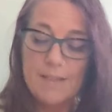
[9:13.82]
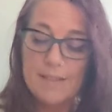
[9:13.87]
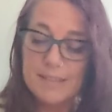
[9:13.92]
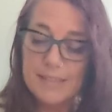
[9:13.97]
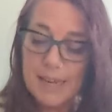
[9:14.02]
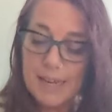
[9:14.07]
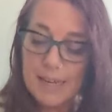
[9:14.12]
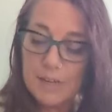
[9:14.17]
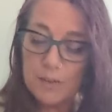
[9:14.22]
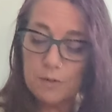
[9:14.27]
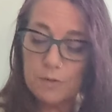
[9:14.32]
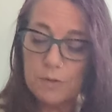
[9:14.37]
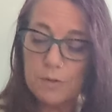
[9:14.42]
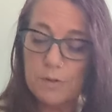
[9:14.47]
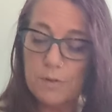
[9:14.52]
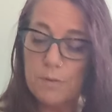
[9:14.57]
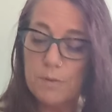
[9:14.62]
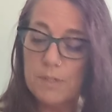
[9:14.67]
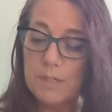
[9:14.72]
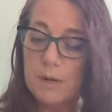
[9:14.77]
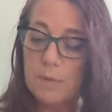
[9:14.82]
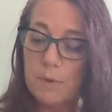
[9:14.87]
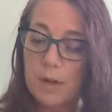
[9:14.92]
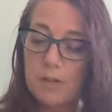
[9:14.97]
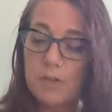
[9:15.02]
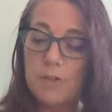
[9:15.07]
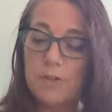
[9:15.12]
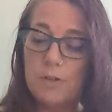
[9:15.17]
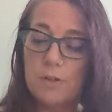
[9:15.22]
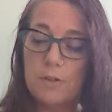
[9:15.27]
The second truth was that
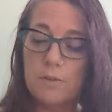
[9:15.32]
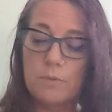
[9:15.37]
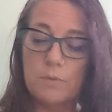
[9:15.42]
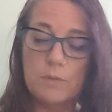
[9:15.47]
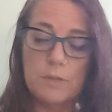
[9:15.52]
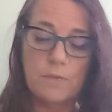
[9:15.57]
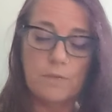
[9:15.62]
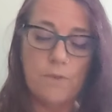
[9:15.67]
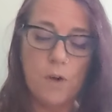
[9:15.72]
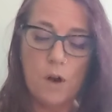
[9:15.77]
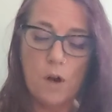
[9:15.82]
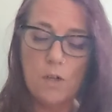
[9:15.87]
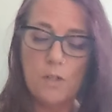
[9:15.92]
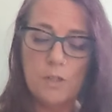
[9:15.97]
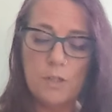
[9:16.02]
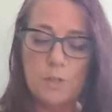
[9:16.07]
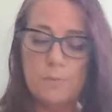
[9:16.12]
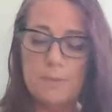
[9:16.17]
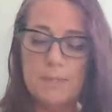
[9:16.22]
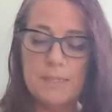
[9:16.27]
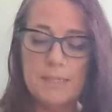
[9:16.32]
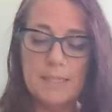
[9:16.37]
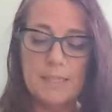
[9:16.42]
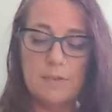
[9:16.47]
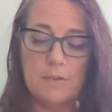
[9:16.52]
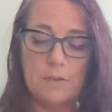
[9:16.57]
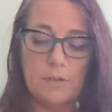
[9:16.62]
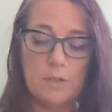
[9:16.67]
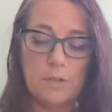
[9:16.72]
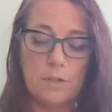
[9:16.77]
Reginald was far too busy
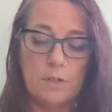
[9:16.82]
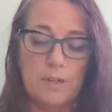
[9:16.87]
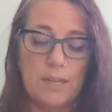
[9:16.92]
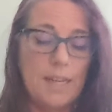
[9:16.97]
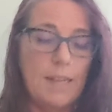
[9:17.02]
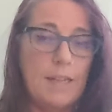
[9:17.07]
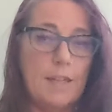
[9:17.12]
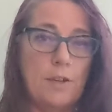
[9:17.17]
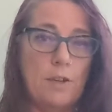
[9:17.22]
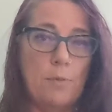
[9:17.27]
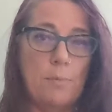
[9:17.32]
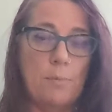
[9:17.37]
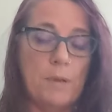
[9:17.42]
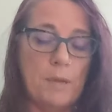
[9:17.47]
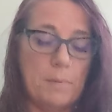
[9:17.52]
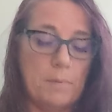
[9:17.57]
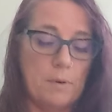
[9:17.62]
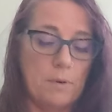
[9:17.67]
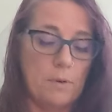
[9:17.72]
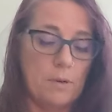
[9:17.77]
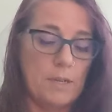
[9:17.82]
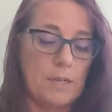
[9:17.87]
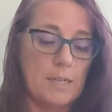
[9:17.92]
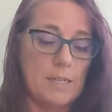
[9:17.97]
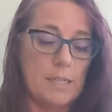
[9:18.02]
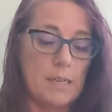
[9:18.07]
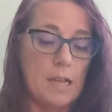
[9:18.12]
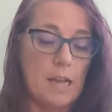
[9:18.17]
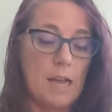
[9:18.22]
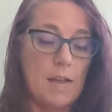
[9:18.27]
to include any new people in
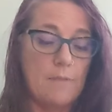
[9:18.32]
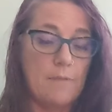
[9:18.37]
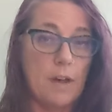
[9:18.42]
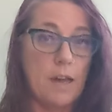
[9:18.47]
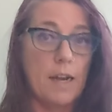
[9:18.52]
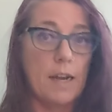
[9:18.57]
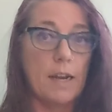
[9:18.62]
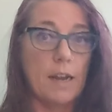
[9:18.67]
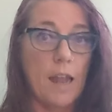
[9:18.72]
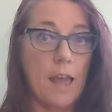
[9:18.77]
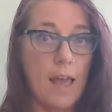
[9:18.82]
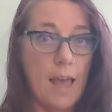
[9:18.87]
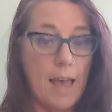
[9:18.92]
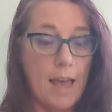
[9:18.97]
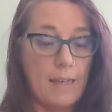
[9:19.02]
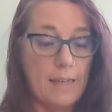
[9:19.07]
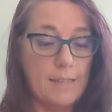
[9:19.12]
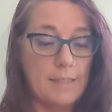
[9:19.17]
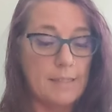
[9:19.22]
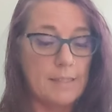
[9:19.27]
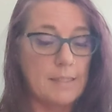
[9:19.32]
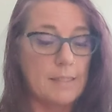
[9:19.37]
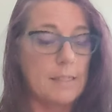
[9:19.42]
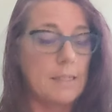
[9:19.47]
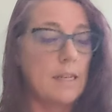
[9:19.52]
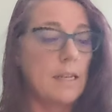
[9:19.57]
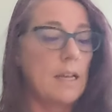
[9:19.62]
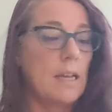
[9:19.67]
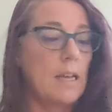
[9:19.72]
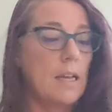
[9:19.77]
his life unless
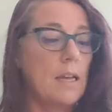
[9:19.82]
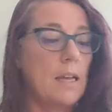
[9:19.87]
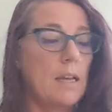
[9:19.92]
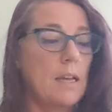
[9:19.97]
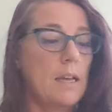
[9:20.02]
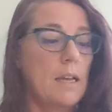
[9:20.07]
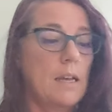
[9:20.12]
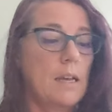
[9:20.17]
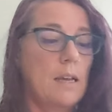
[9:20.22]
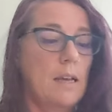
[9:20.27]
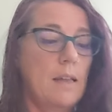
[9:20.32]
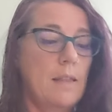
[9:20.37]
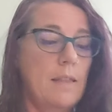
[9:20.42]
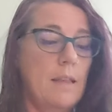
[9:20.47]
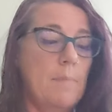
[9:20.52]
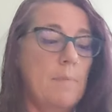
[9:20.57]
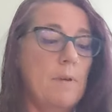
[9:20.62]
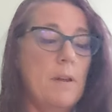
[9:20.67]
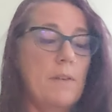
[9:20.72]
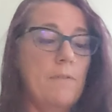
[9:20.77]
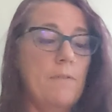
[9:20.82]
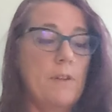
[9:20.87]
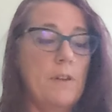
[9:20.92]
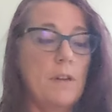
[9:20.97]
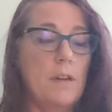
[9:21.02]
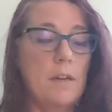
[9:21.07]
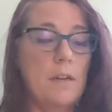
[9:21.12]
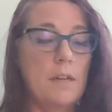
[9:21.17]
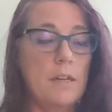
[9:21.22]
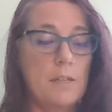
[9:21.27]
they
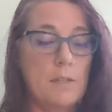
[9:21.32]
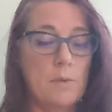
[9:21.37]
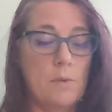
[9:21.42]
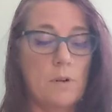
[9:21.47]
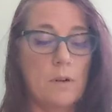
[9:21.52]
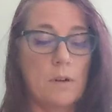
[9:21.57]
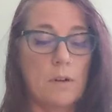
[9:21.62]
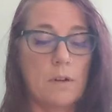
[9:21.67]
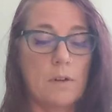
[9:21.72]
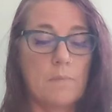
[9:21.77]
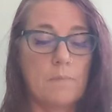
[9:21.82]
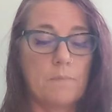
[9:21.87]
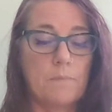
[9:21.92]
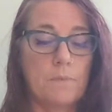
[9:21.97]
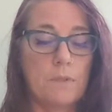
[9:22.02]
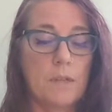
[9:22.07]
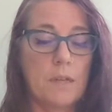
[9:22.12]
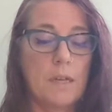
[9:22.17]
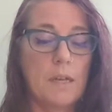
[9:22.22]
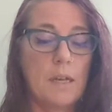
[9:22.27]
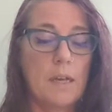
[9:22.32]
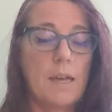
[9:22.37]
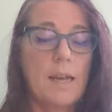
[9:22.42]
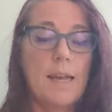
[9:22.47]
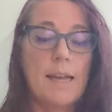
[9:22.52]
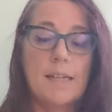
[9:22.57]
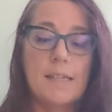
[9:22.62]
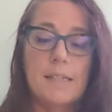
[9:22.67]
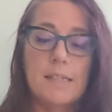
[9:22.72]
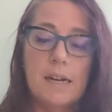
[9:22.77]
benefited his work.
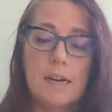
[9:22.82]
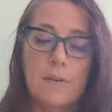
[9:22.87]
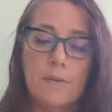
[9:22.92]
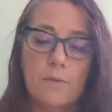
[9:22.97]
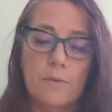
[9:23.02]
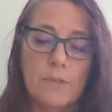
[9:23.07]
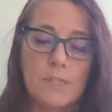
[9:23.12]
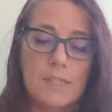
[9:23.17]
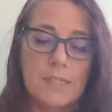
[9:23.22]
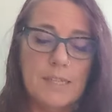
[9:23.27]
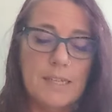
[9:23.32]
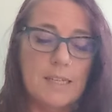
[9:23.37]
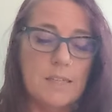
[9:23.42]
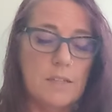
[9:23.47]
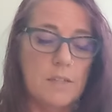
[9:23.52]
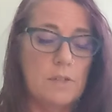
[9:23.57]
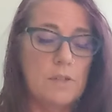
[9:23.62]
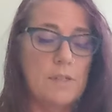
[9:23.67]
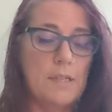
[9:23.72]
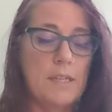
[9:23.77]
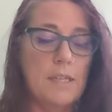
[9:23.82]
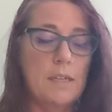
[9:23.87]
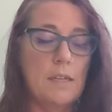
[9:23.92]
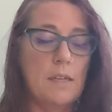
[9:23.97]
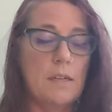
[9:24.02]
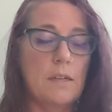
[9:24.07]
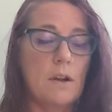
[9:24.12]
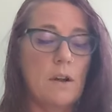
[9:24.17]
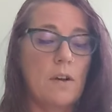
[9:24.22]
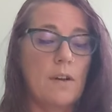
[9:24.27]
Instead of risking losing
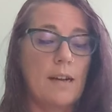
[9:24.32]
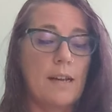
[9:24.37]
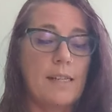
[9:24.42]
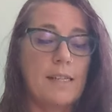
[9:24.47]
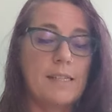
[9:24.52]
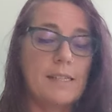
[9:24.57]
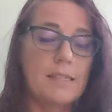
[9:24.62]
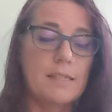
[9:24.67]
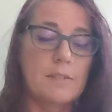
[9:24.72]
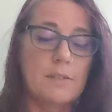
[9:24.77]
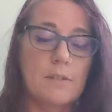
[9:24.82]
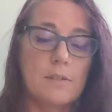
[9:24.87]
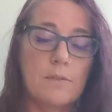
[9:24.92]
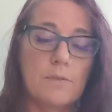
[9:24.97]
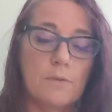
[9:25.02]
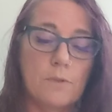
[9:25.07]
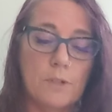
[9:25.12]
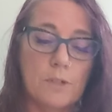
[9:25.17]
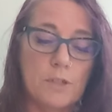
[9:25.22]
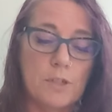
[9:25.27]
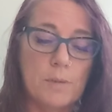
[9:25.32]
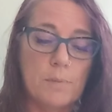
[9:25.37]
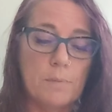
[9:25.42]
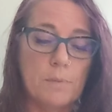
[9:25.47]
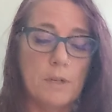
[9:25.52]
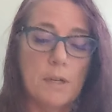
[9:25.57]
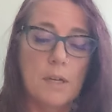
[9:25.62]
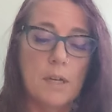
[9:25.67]
our nascent friendship,